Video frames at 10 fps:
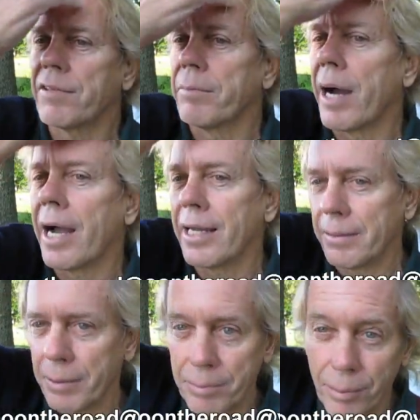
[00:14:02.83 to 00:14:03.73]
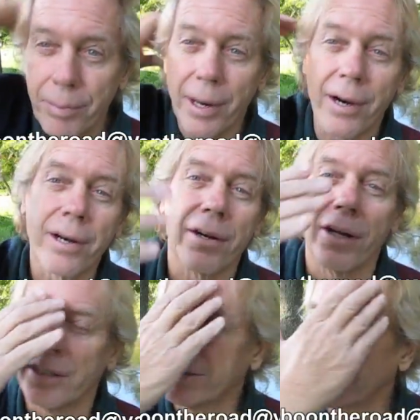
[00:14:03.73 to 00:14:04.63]
to buy to be prepared and
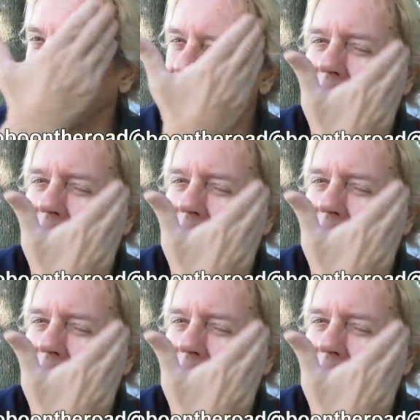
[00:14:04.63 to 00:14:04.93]
all this stuff.